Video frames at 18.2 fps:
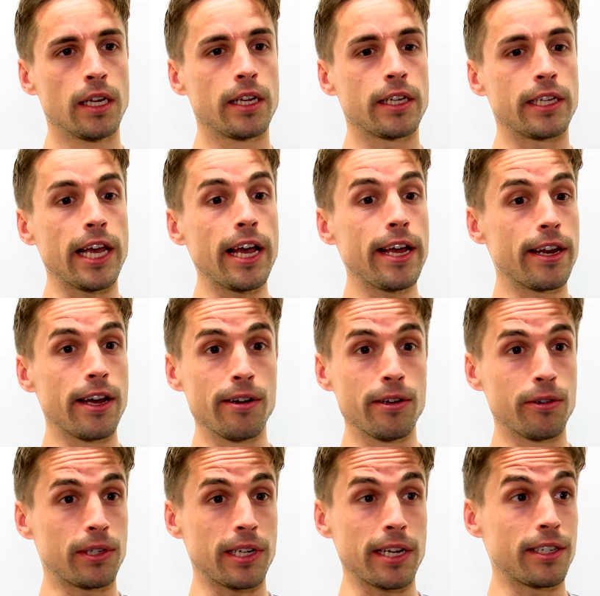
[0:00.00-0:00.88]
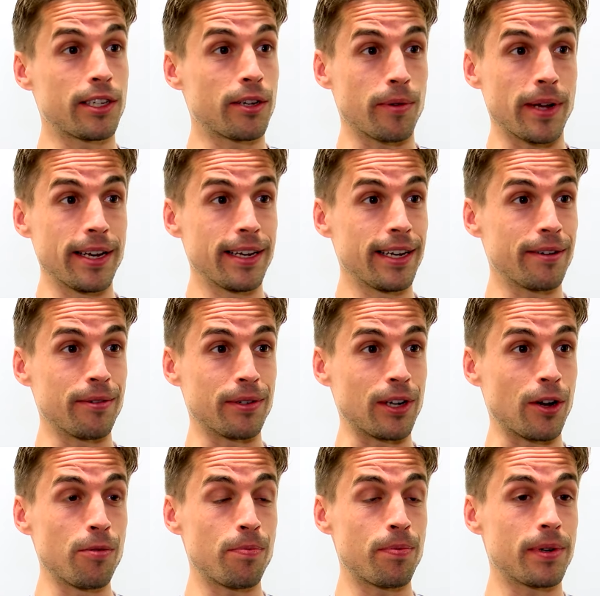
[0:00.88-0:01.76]
Yeah, no, it was end to end. It
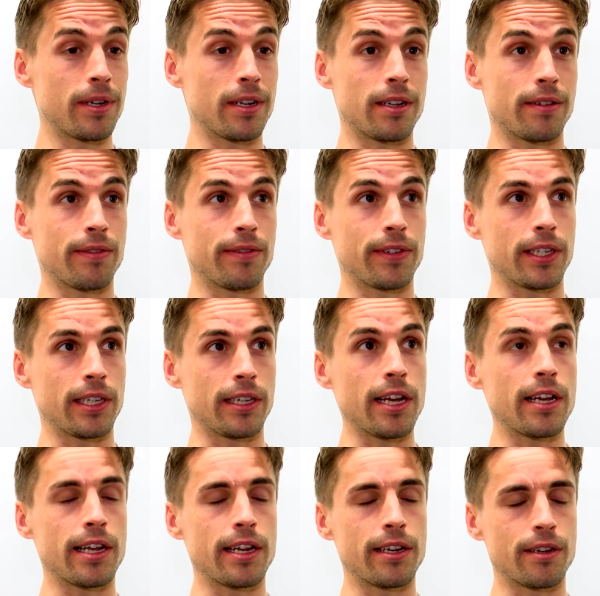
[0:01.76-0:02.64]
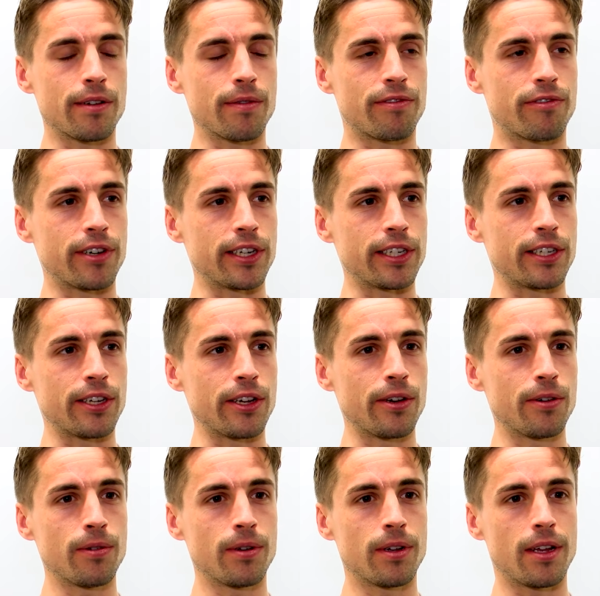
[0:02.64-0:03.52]
was open. Uh, yeah, it ended up 3
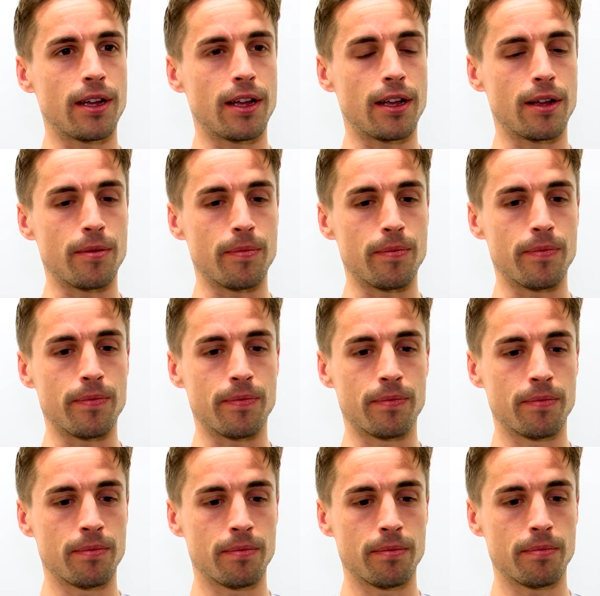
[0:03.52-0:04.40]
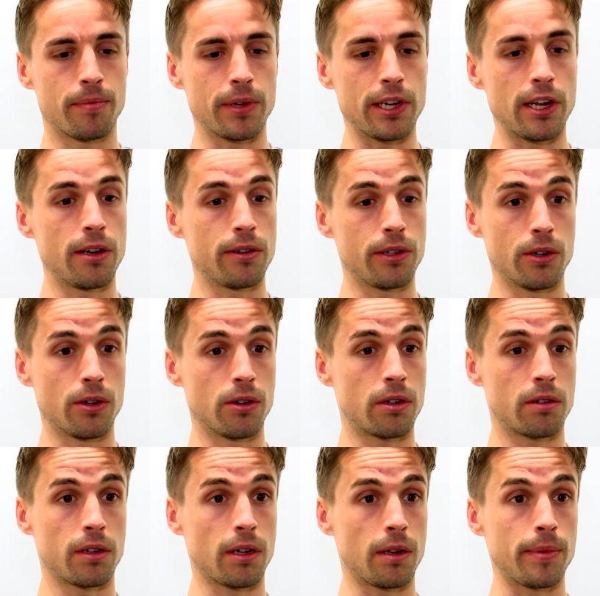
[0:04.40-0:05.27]
2. Um, but no,
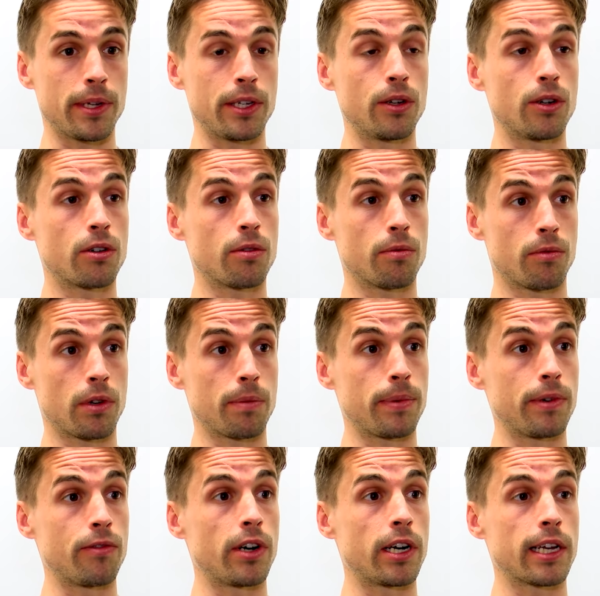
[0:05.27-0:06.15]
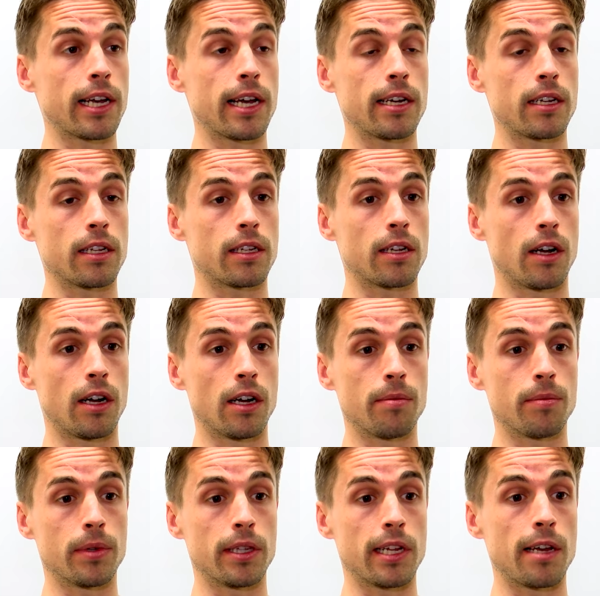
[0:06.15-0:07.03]
York, I mean, York had been relegated at the
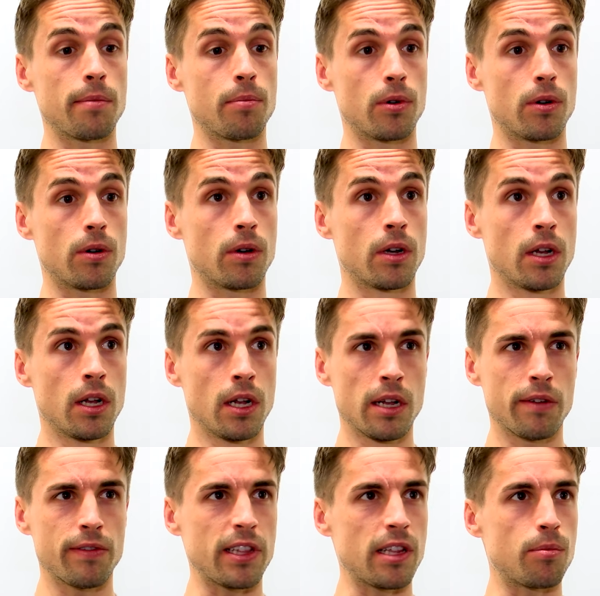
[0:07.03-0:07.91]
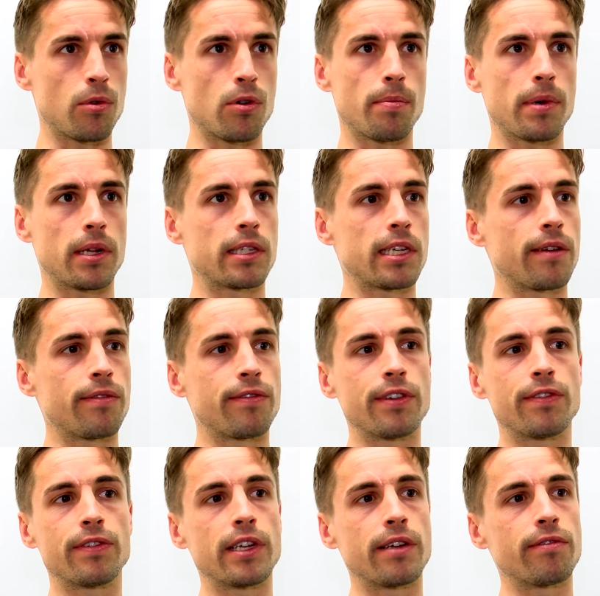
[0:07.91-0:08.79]
time, and they bought. I think they bought about 10,
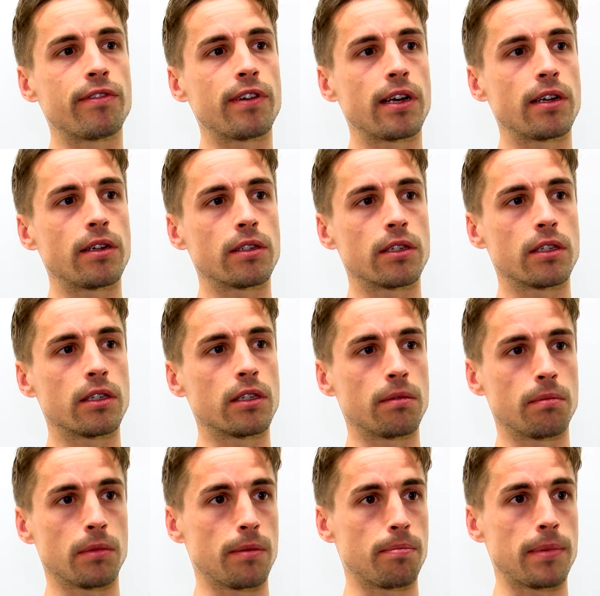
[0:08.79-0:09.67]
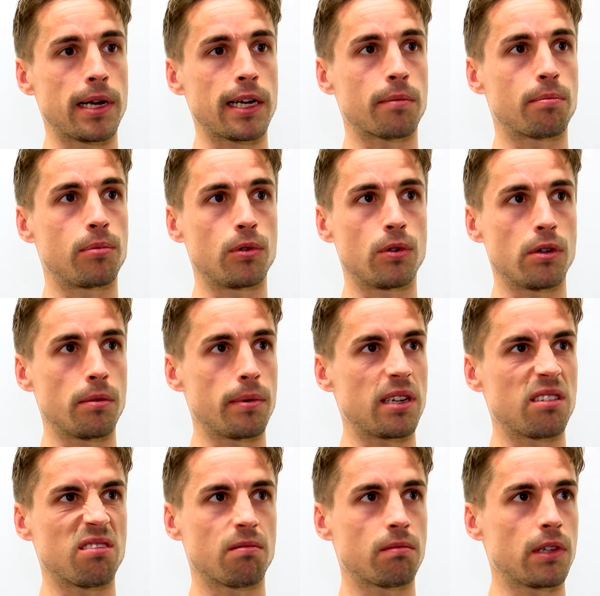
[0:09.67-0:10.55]
15,000 and Mac bought
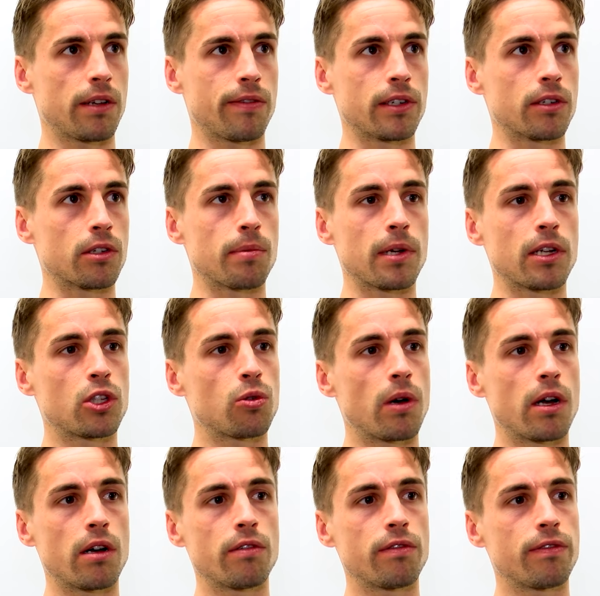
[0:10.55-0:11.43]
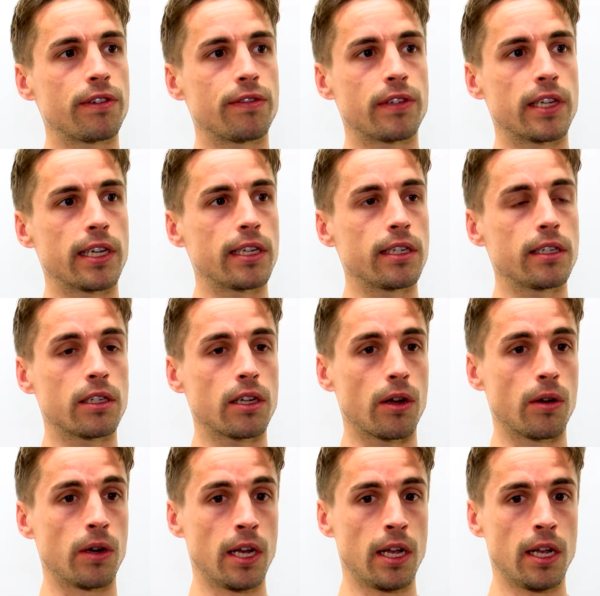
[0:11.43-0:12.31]
about, I think it was about 12, 15.
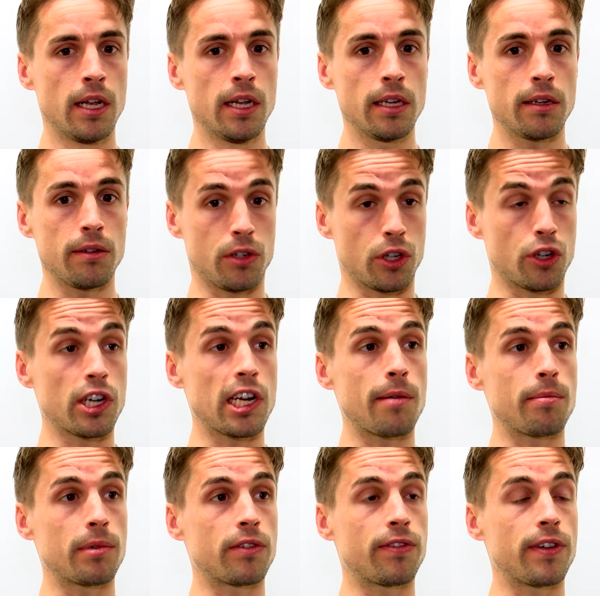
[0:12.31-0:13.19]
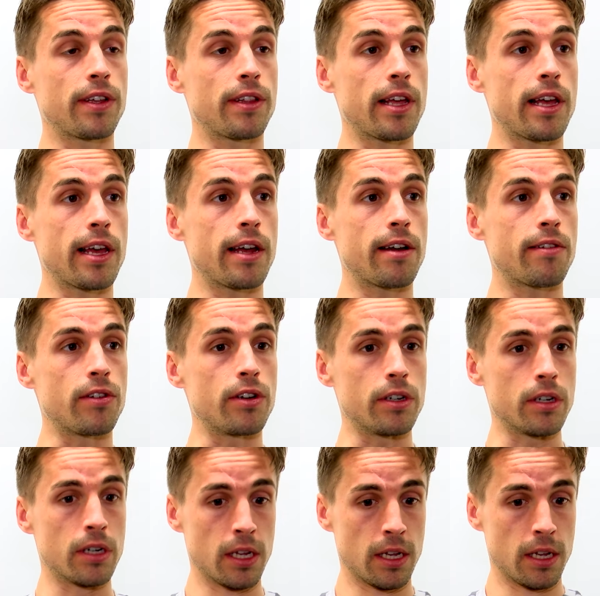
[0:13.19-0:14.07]
So it was a good atmosphere there and